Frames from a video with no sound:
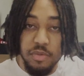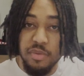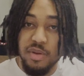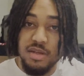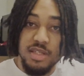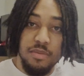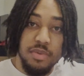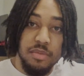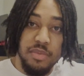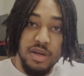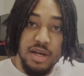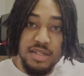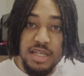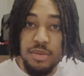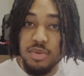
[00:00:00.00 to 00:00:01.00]
simply
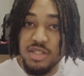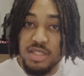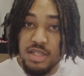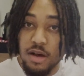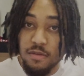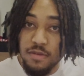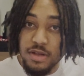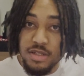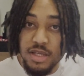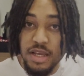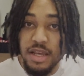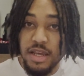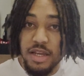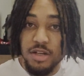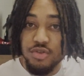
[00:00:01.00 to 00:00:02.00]
because he was selfless
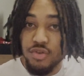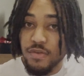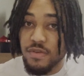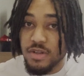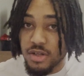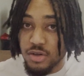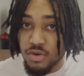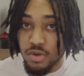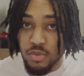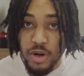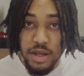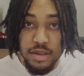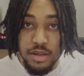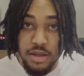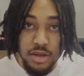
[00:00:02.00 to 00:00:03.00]
and driven to do the
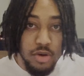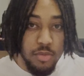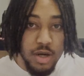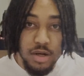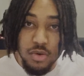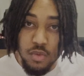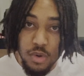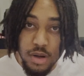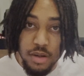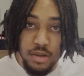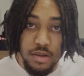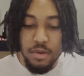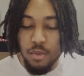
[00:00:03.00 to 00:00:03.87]
right thing no matter what.